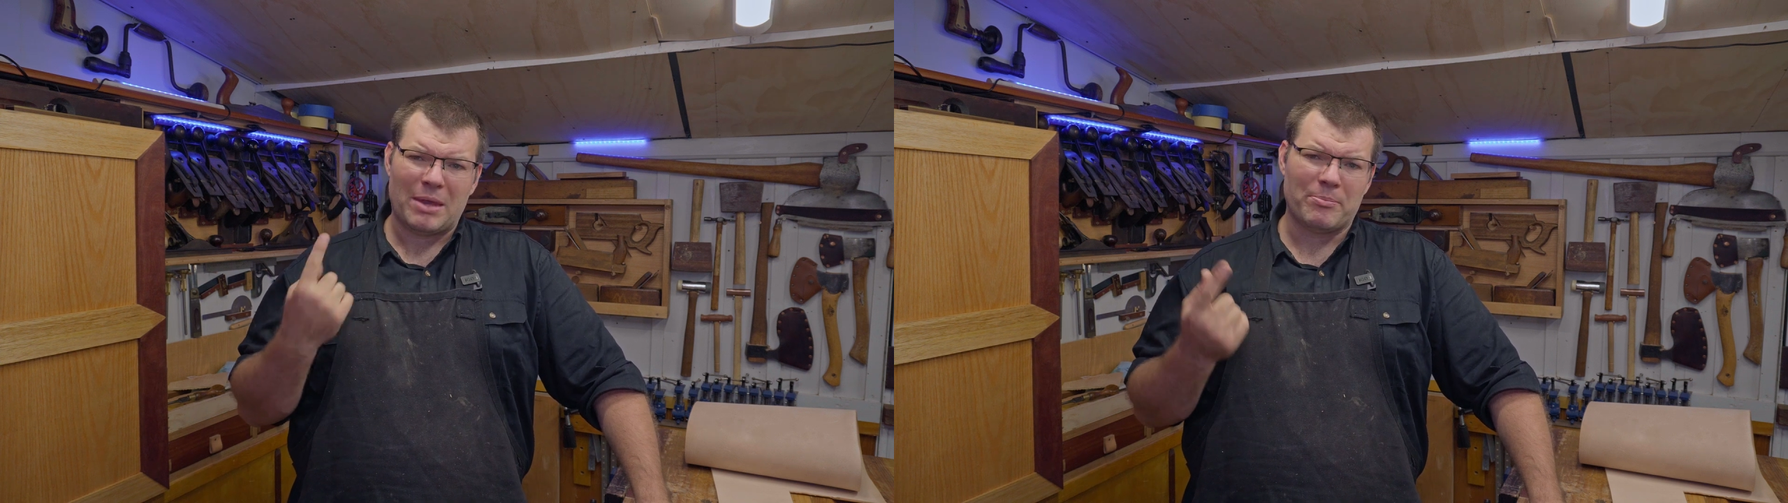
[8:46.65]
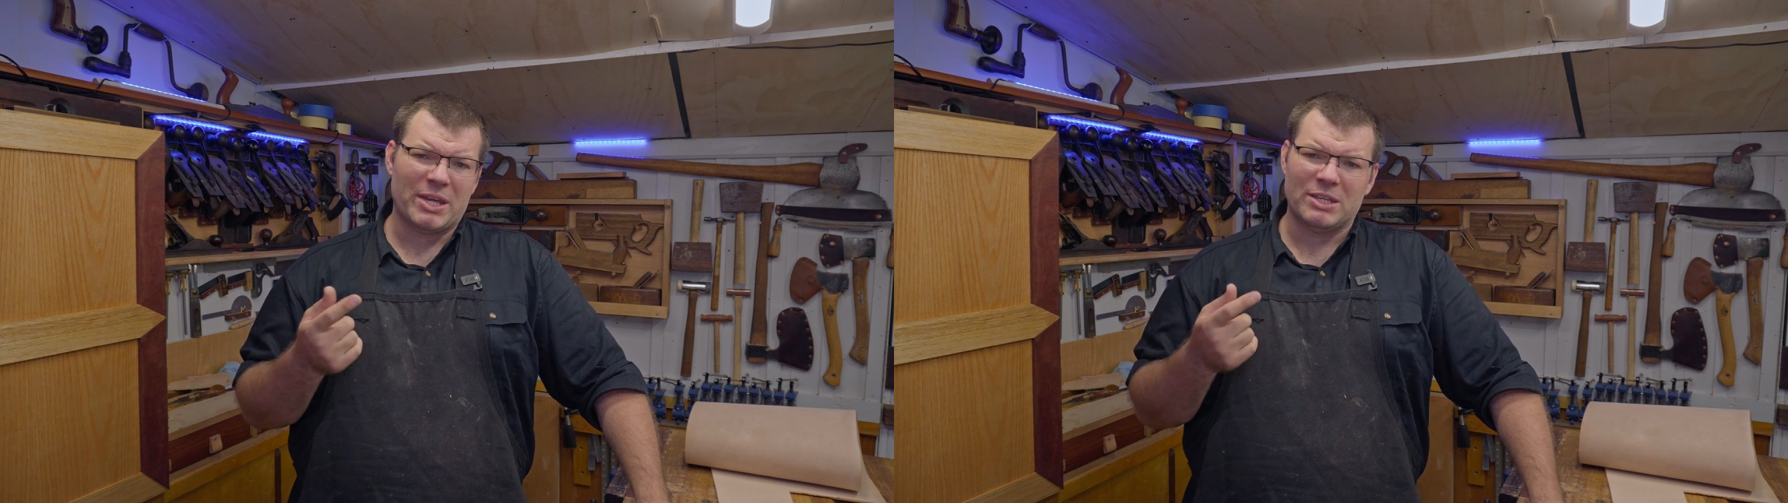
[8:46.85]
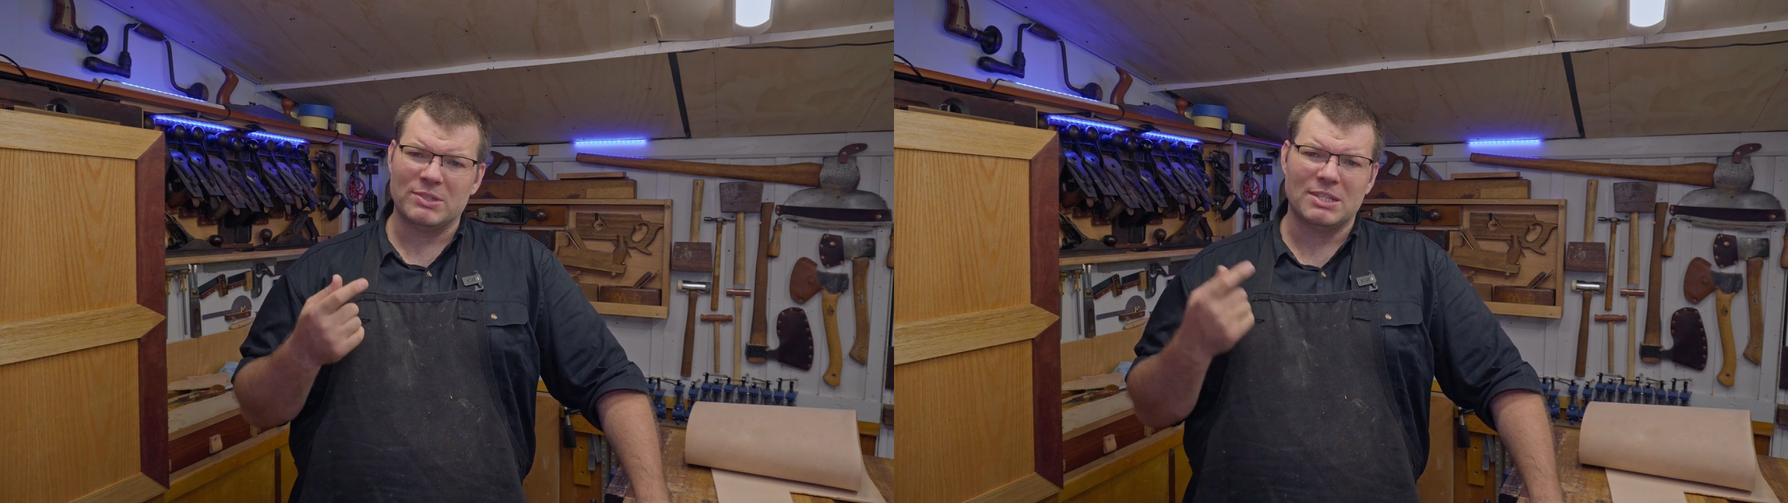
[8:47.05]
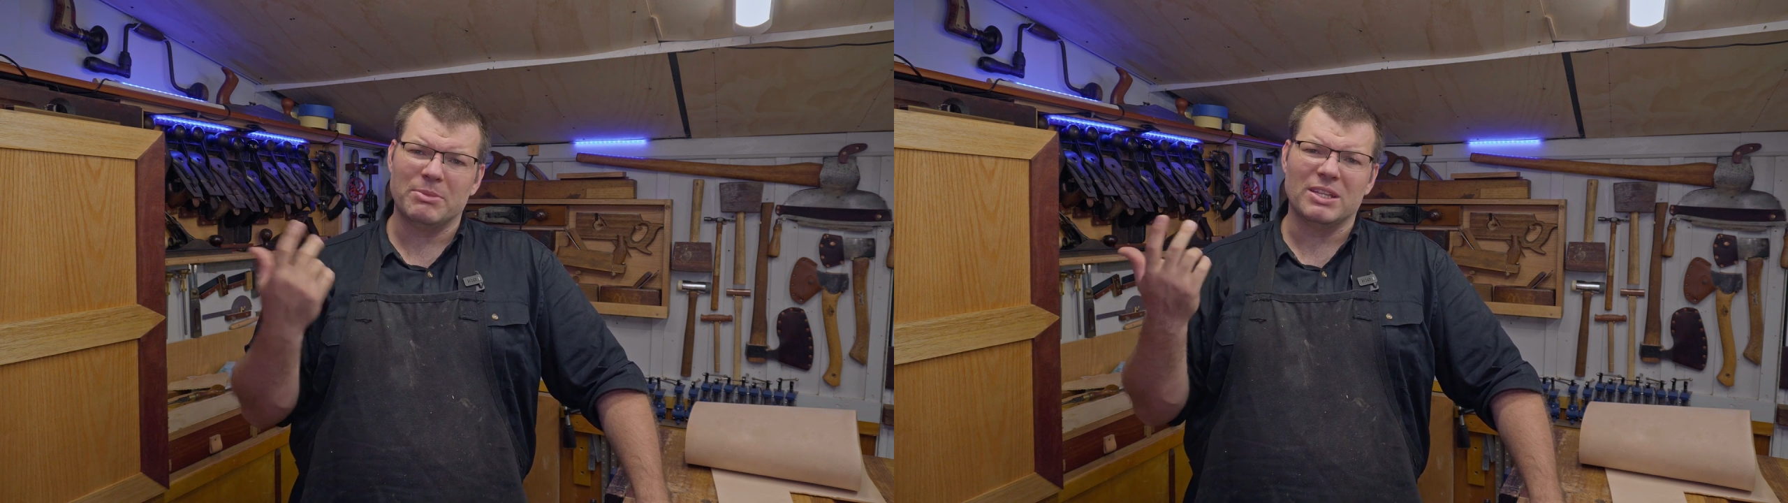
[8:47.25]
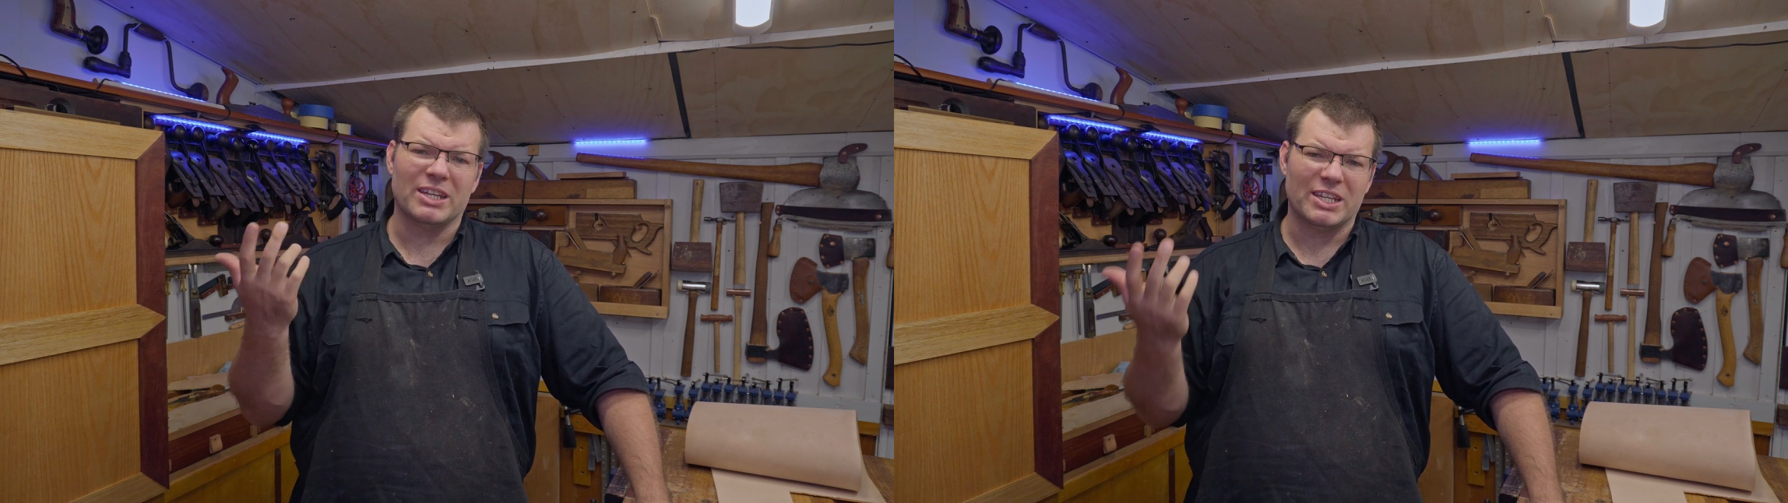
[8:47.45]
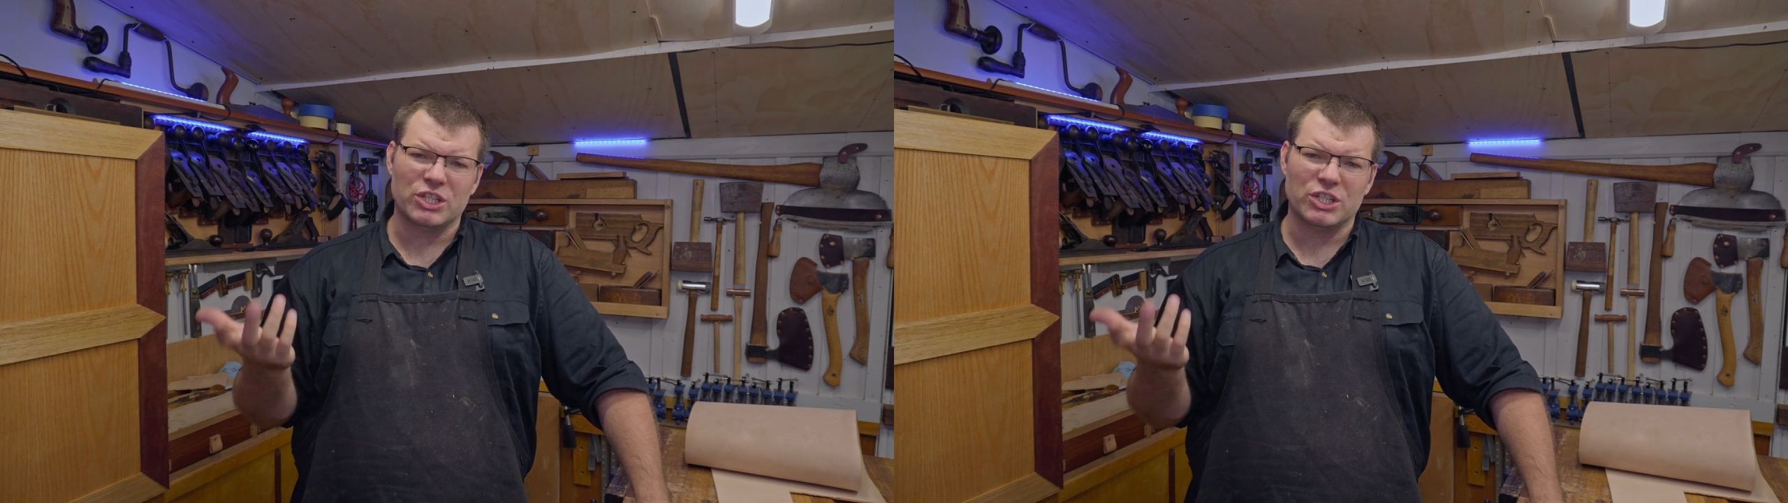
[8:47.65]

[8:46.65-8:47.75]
that base with something like a